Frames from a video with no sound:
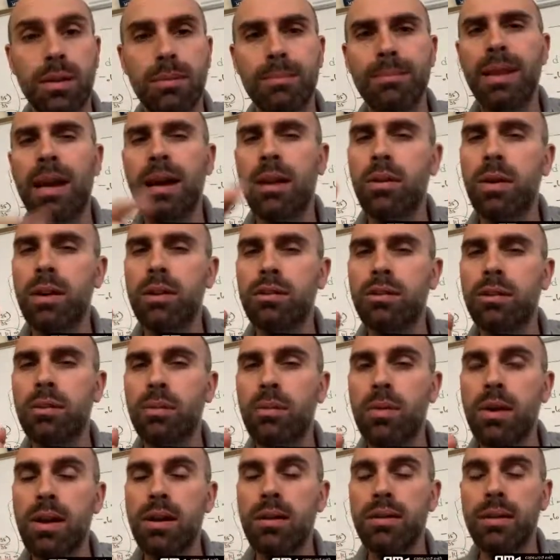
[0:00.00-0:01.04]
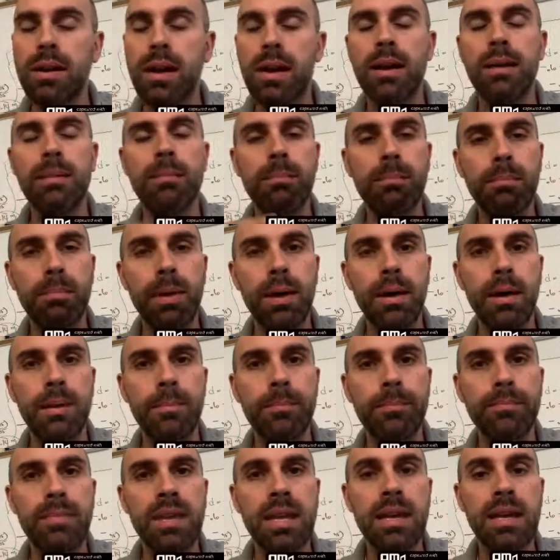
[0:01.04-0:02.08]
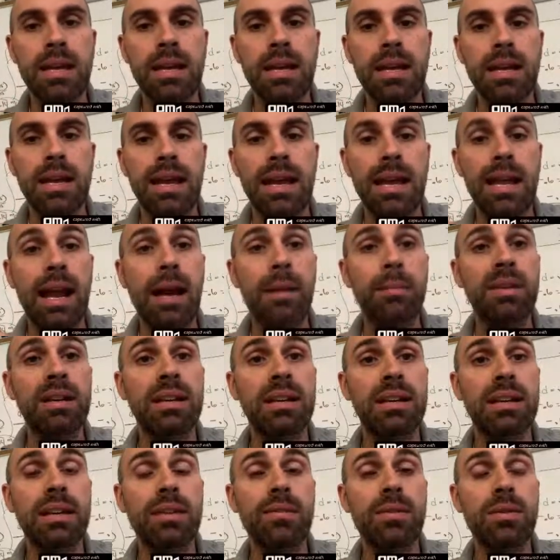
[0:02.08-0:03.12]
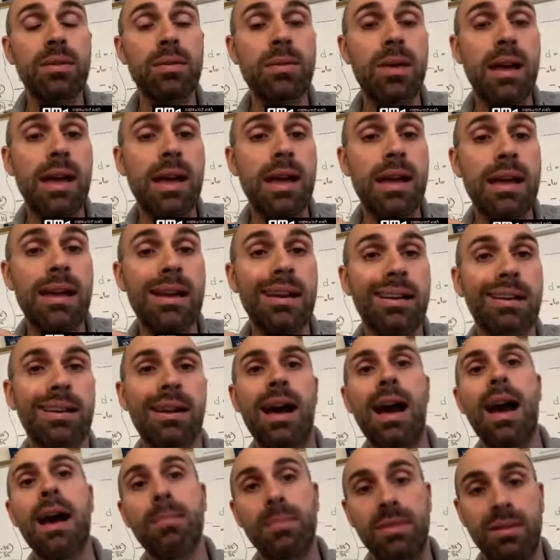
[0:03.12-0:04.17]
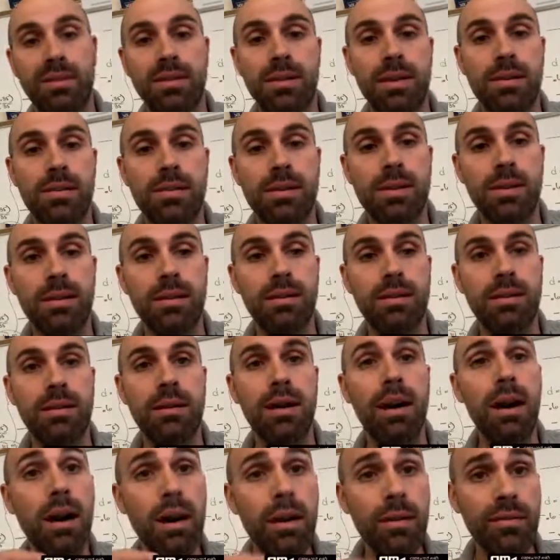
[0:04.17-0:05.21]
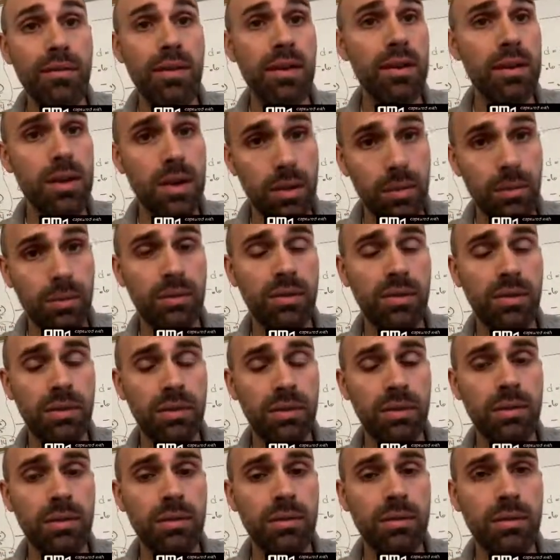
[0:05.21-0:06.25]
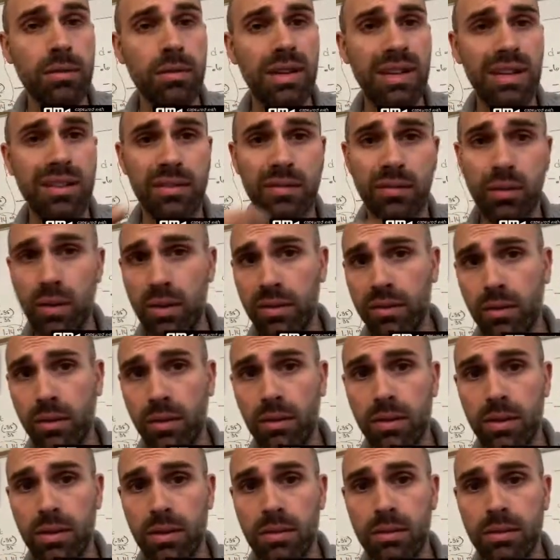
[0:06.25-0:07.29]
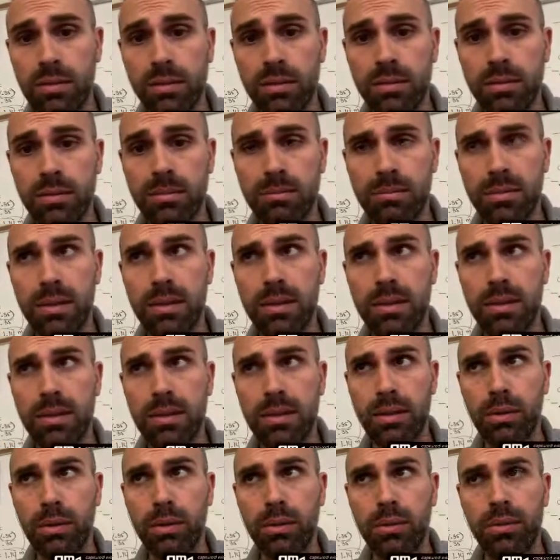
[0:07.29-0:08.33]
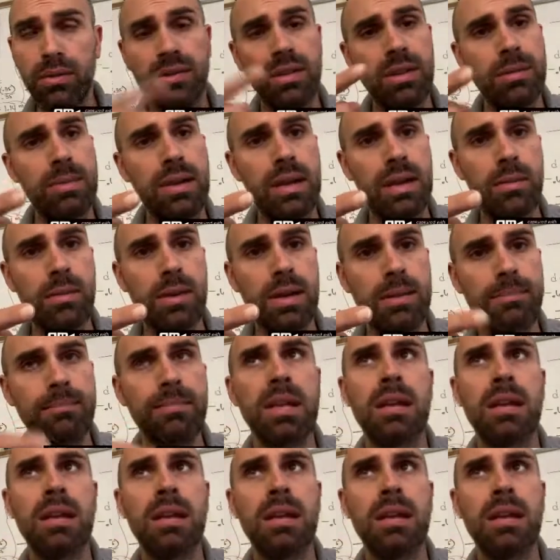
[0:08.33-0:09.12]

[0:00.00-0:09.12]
I'm not quite sure where yet, and I'm going to give you a commentary of the notes as a voiceover, but you'll see me anyway.